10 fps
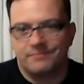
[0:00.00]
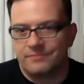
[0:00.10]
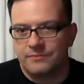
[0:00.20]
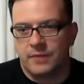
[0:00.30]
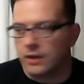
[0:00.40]

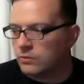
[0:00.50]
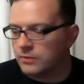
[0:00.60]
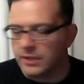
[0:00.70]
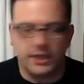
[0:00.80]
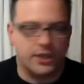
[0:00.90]
you know,
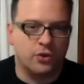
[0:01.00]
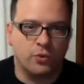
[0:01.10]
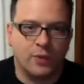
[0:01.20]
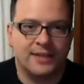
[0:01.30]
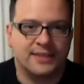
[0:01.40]
EQ
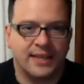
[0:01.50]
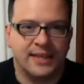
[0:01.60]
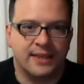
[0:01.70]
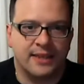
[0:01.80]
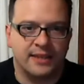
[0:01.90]
wise, I
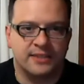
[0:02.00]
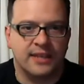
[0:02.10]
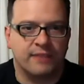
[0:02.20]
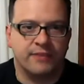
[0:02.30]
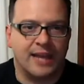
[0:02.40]
like things
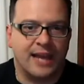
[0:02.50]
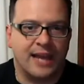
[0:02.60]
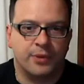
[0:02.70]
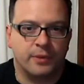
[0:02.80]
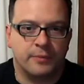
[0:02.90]
set flat
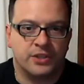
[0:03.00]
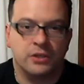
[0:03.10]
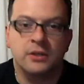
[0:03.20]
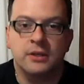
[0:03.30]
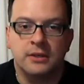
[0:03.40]
pretty much,
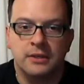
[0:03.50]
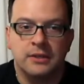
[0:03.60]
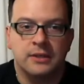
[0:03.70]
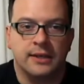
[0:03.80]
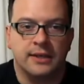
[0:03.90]

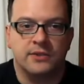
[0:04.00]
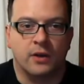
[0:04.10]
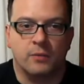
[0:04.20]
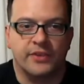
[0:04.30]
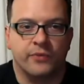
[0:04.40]
so I
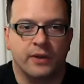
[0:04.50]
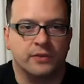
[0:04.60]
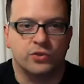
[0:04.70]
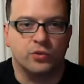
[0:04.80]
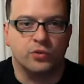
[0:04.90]
don't mess
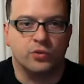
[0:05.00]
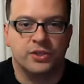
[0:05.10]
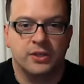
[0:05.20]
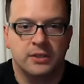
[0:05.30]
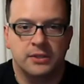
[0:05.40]
around too
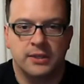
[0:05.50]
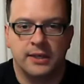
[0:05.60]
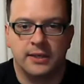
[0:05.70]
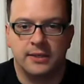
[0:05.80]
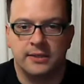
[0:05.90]
much
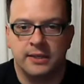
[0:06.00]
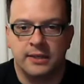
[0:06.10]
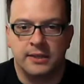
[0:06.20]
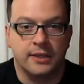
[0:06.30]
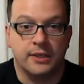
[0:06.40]

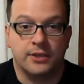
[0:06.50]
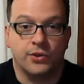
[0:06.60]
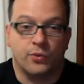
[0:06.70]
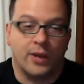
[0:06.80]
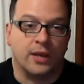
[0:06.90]

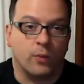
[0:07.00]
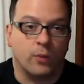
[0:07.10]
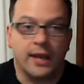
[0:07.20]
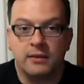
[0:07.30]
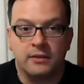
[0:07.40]
EQ
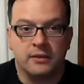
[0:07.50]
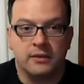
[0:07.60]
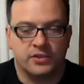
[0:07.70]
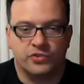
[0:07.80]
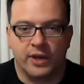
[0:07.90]
anyway. I'm
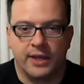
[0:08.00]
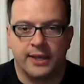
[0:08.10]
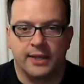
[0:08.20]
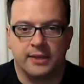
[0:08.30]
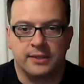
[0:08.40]
just trying to
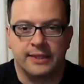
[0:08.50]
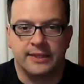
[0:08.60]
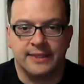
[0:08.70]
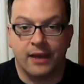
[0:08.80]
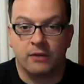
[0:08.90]
get a clean
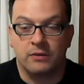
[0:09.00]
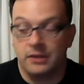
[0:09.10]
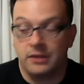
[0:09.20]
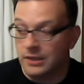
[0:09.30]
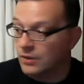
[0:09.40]
sound.
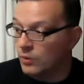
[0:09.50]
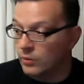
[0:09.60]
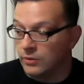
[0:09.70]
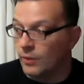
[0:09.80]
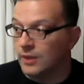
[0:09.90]
The
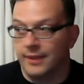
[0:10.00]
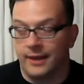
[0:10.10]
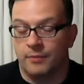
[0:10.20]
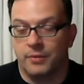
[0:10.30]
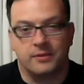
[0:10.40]
one thing
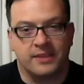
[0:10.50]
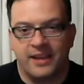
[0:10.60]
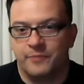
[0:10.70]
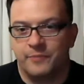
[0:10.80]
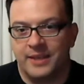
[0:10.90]
about the
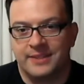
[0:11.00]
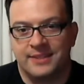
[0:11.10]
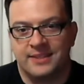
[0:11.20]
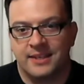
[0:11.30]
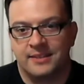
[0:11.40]
F-bass
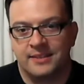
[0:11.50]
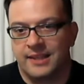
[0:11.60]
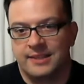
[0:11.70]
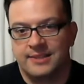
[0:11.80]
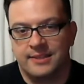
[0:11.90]
is
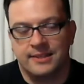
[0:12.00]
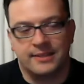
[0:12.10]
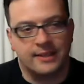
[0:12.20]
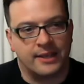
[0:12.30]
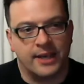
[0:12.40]
that
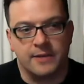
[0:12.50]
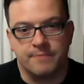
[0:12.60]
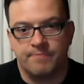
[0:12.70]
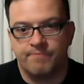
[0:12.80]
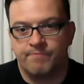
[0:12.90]

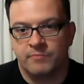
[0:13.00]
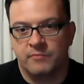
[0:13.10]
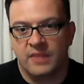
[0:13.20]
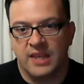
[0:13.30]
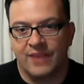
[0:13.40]

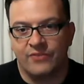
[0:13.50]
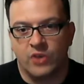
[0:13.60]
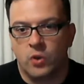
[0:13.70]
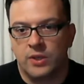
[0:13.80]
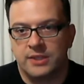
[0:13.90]
I've
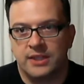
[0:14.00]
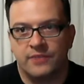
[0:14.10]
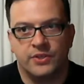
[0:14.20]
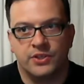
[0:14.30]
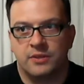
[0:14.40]
noticed,
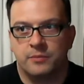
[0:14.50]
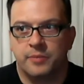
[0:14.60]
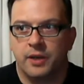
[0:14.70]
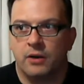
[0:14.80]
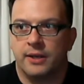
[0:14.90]
even just
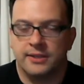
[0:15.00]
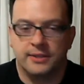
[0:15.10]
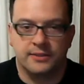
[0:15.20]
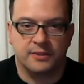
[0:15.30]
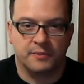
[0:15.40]
comparing it to
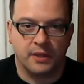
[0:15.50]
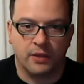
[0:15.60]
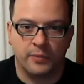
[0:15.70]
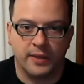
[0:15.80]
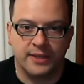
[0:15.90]
some of the
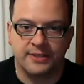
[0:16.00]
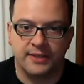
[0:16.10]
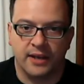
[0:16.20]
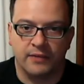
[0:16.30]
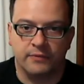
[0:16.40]
other basses
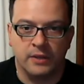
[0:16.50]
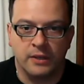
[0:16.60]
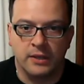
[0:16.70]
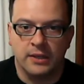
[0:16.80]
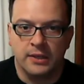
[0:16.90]
that I've
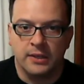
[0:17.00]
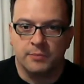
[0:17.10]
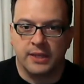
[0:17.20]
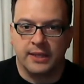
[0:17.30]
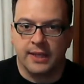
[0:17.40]

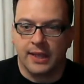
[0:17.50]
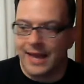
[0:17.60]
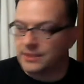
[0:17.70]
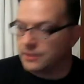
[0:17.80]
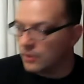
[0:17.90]
played in the
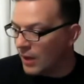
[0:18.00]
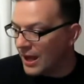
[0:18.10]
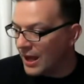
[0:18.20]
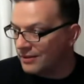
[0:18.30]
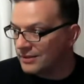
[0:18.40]
last little
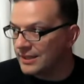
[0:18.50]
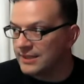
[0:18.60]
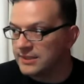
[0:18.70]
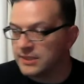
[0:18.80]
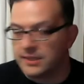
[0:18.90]
while,
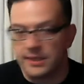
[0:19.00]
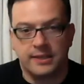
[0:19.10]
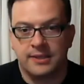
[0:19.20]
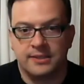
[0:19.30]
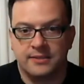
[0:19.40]

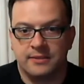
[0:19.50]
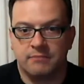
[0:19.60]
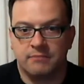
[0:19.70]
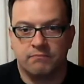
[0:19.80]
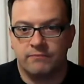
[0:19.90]
it's
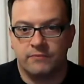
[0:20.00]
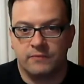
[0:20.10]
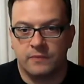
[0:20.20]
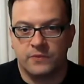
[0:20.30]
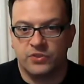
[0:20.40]

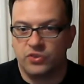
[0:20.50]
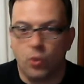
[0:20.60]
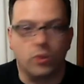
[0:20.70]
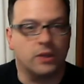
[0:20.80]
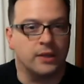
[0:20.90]
so
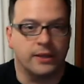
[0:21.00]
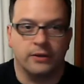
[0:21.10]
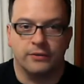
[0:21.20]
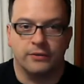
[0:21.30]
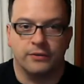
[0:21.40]
clear,
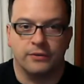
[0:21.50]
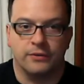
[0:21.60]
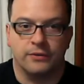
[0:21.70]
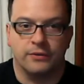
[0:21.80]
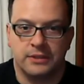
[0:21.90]
the tone.
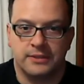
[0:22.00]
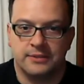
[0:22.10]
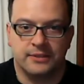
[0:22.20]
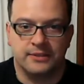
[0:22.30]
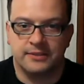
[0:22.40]

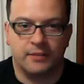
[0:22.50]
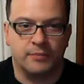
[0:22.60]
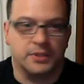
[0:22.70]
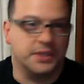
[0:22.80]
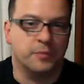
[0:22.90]
It's
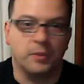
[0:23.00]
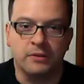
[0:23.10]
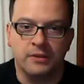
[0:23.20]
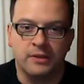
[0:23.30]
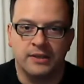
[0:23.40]
unbelievable.
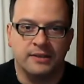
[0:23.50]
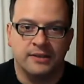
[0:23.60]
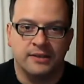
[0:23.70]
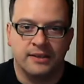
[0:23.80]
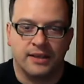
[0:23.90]

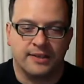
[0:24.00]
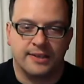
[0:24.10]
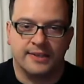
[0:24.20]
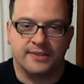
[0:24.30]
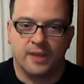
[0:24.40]

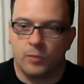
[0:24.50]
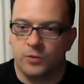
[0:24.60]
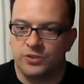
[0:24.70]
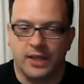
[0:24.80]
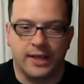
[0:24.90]
It's
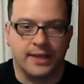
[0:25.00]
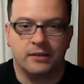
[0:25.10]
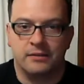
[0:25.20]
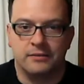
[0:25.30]
almost like